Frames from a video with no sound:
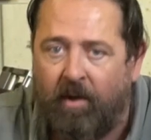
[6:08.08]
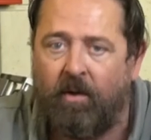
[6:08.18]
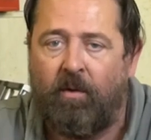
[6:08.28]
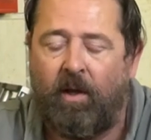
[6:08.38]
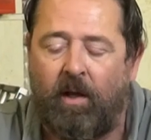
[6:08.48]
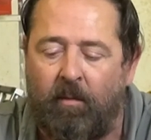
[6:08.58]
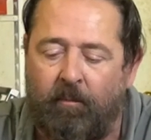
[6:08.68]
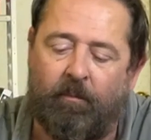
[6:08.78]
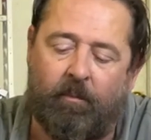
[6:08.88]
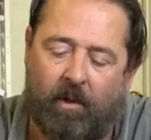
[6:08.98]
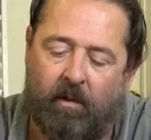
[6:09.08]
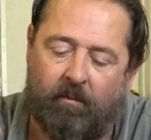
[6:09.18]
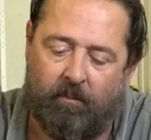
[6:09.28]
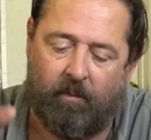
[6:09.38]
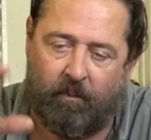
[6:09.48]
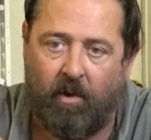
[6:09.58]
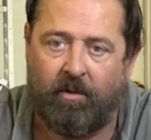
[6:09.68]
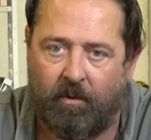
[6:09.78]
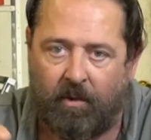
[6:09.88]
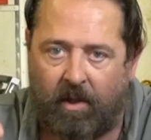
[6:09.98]
I do that, before I
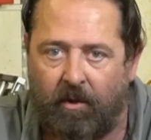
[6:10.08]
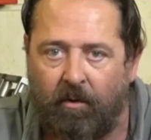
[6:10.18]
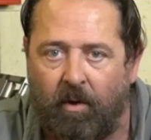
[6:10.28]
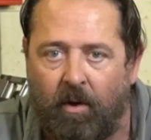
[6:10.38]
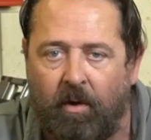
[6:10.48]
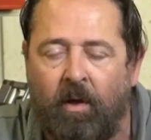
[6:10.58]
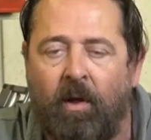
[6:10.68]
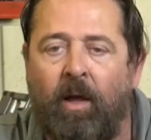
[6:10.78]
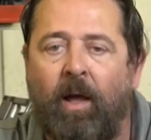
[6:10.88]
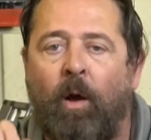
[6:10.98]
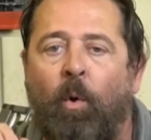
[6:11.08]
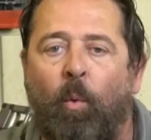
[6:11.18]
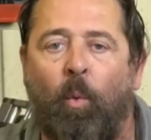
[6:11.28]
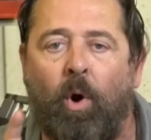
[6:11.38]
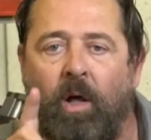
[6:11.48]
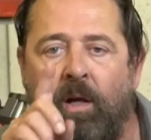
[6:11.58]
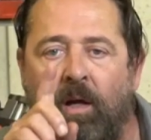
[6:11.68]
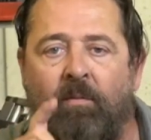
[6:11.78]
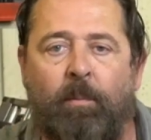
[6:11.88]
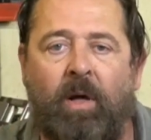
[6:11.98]
turn the heater on, one
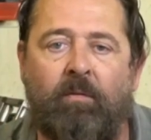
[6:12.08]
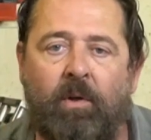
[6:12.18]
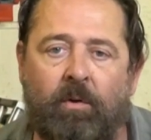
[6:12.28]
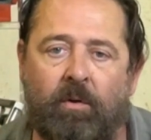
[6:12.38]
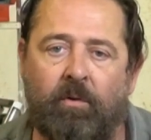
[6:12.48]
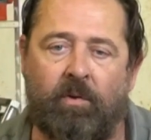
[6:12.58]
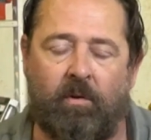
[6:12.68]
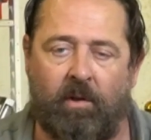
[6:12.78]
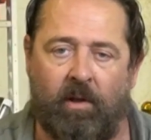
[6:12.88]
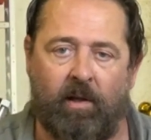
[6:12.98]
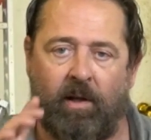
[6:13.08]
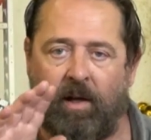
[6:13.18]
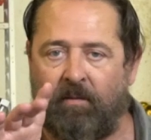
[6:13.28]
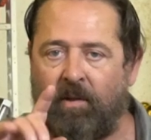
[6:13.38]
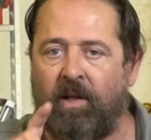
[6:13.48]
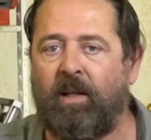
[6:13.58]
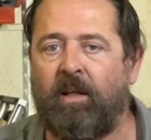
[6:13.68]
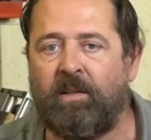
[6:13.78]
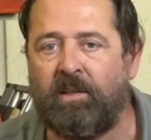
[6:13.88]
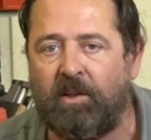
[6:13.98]
of my viewers, and I have not
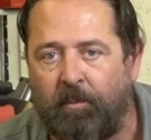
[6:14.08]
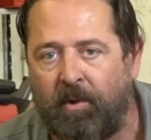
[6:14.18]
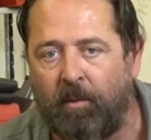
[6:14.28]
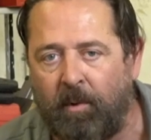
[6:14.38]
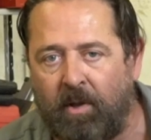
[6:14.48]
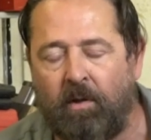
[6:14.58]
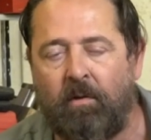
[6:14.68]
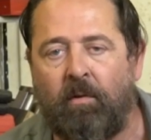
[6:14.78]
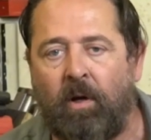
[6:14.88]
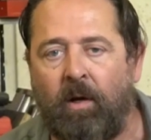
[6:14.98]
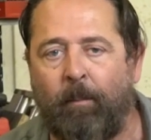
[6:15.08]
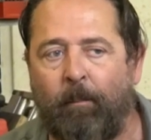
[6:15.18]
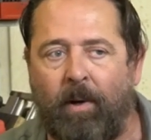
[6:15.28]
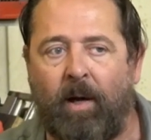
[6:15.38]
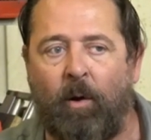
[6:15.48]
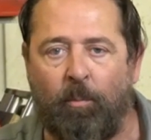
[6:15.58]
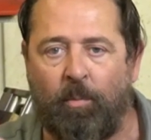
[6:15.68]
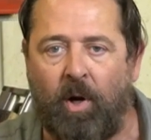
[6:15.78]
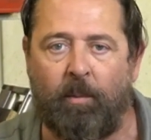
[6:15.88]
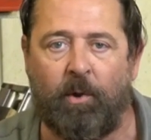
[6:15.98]
done this experiment. I'll
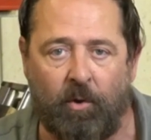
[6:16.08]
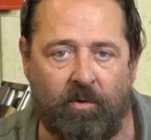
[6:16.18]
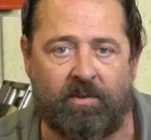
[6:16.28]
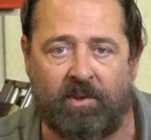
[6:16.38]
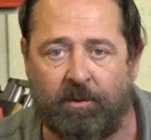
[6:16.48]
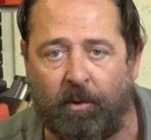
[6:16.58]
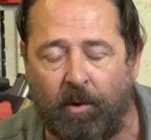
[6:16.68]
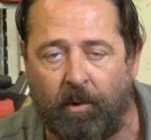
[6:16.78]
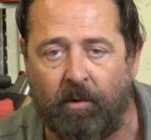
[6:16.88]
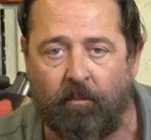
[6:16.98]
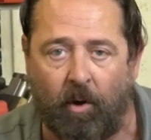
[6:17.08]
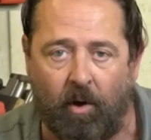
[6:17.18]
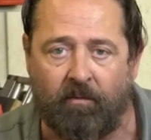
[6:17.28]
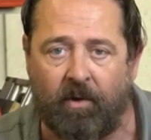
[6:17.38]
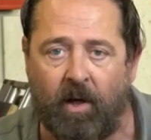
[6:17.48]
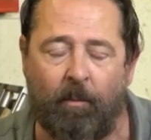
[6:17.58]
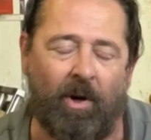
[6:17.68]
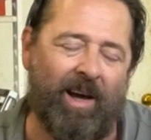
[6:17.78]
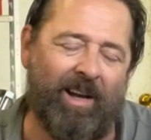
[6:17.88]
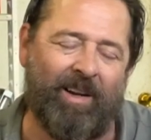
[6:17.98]
probably do this experiment off
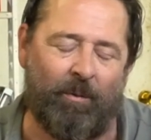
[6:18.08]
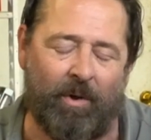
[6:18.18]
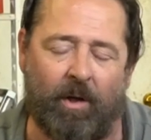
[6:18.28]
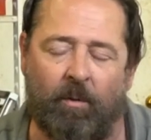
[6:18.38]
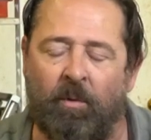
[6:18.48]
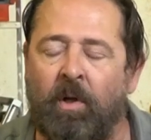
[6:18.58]
camera. I don't know.